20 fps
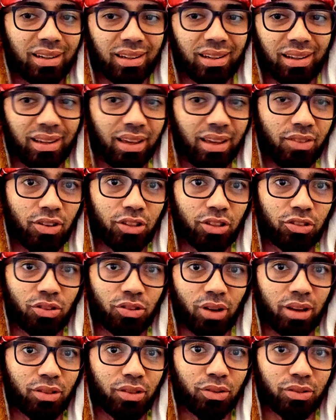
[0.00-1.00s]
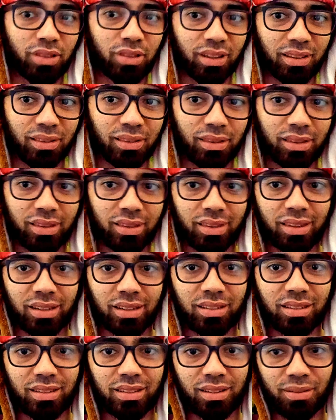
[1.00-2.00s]
Even though I don't think the
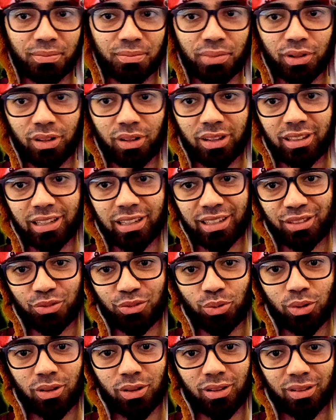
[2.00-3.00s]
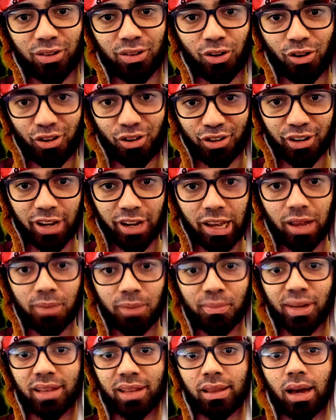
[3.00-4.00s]
simple attacks will harm him,
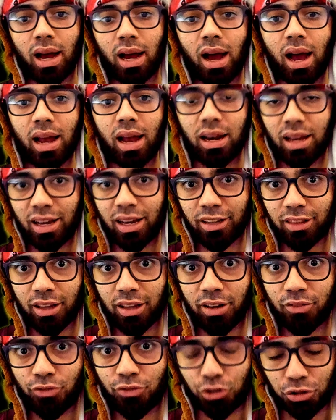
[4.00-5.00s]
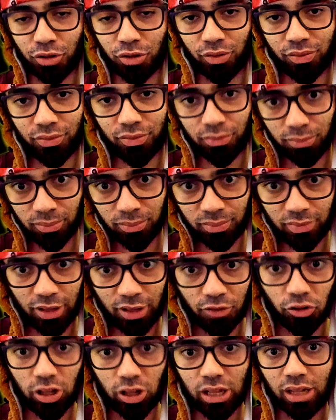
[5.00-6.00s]
but I like the effort of the
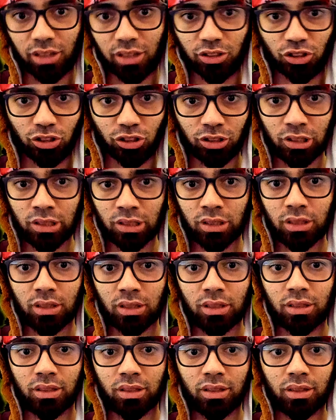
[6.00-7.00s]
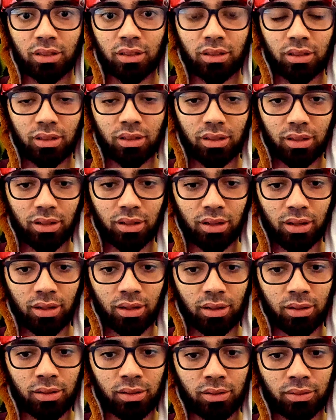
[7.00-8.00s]
village. Uh,
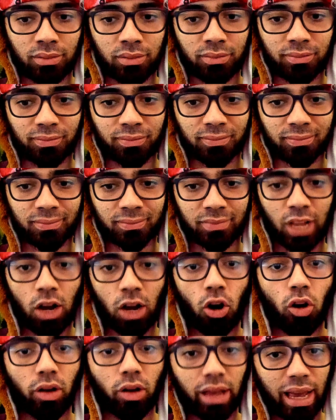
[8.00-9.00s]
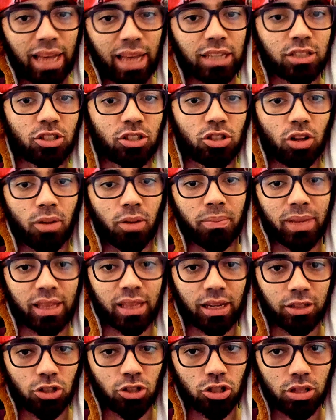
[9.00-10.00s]
okay, stop it, I
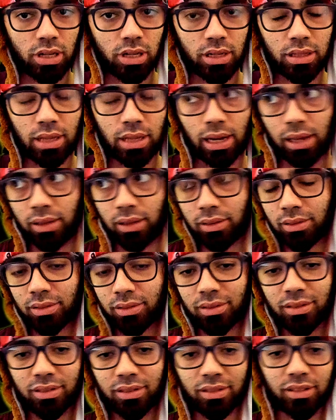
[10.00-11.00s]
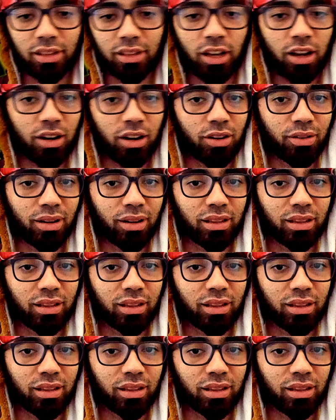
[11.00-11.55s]
just say that. There are at